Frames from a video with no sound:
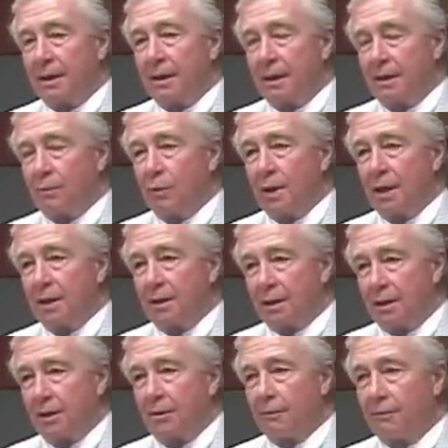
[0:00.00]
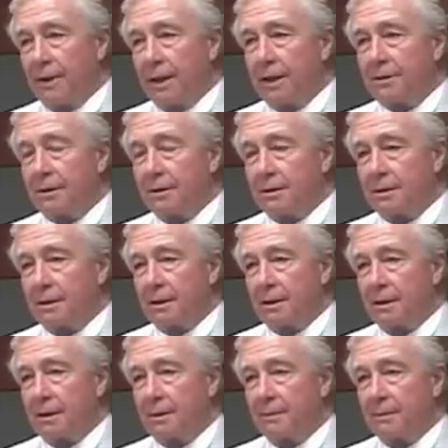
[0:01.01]
and it went into Carol Vance's
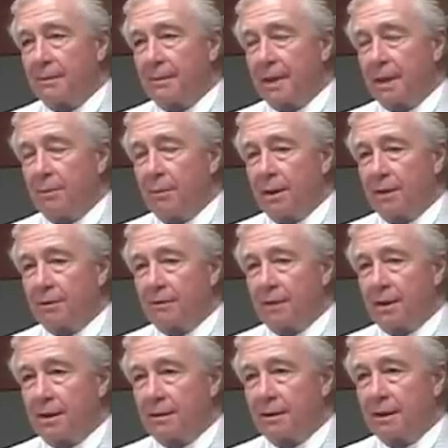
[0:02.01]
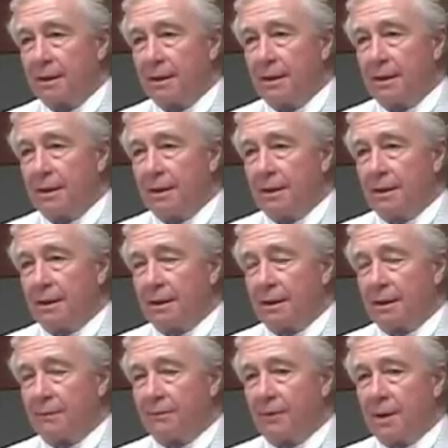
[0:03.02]
administration.
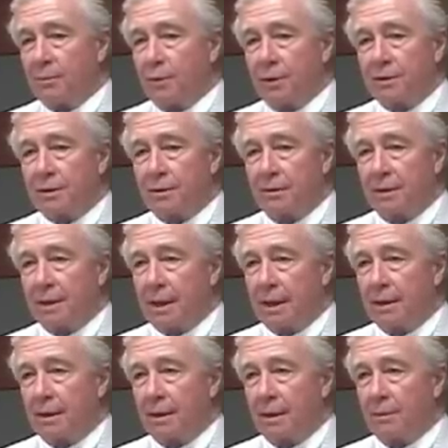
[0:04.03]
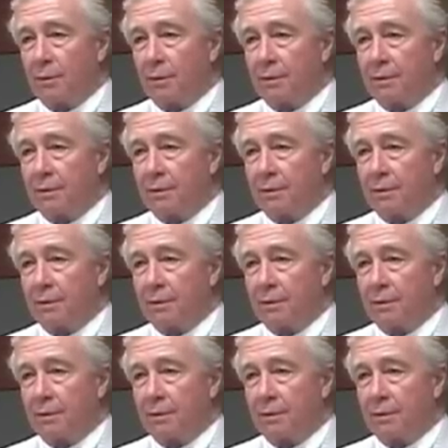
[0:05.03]
Frank Briscoe at that time